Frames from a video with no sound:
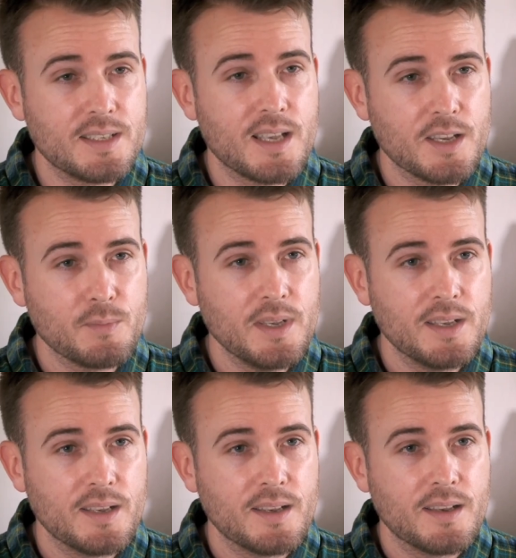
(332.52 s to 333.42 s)
texted me,
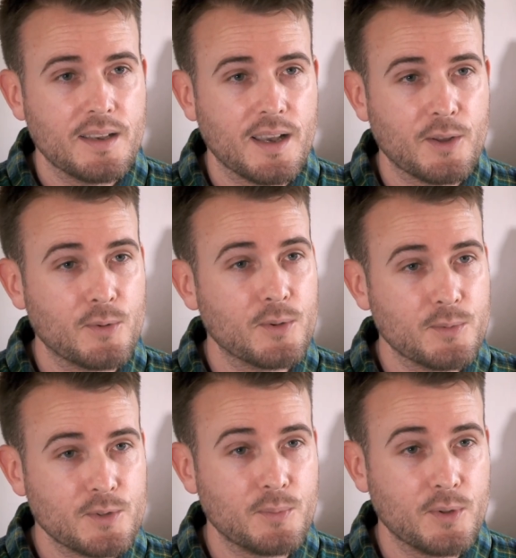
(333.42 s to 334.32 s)
and I thought it
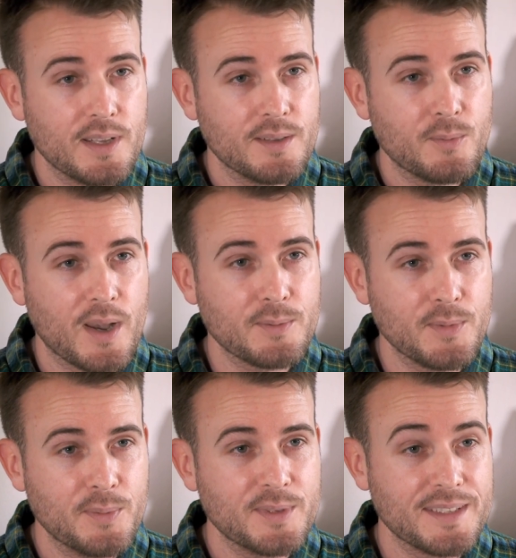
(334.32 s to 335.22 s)
was her brother winding
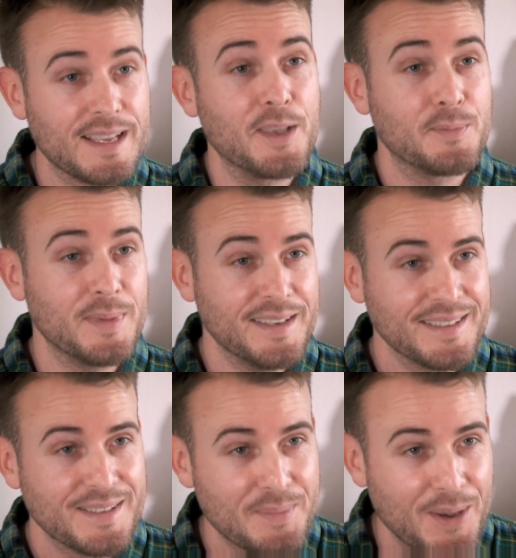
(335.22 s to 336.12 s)
me up to test me,
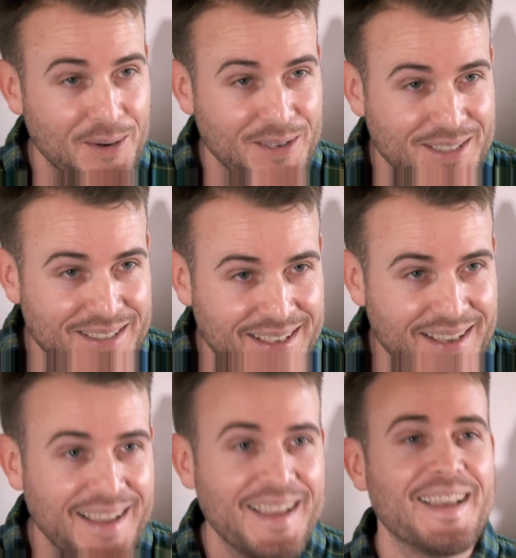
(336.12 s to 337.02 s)
to be honest.
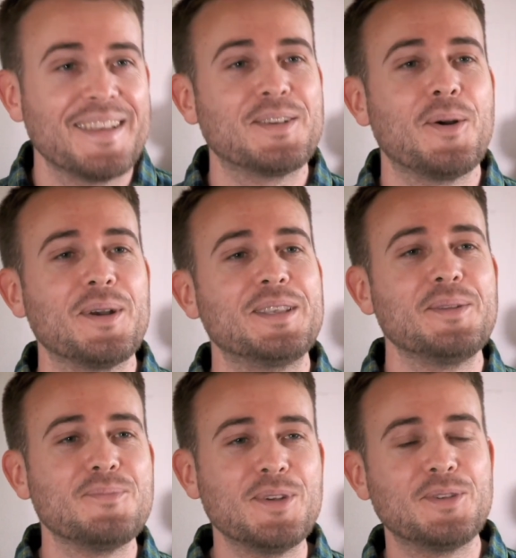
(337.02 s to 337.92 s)
So I
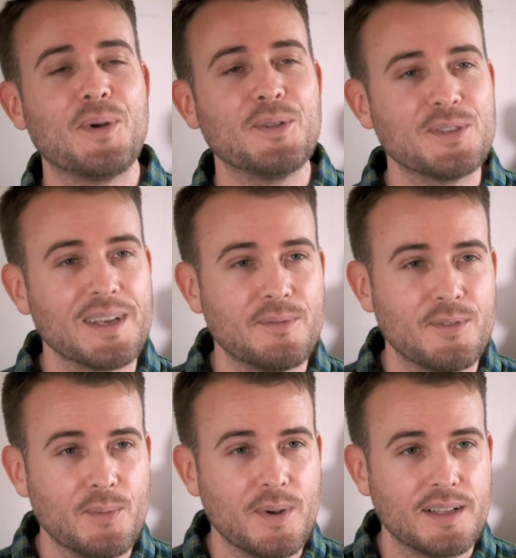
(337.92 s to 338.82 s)
didn't respond to that
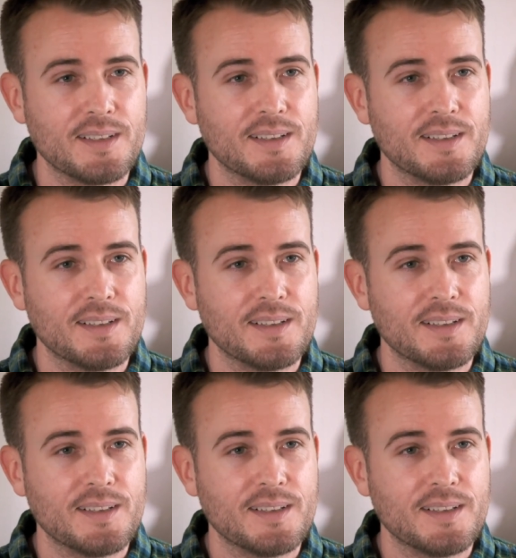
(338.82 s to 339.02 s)
for a while.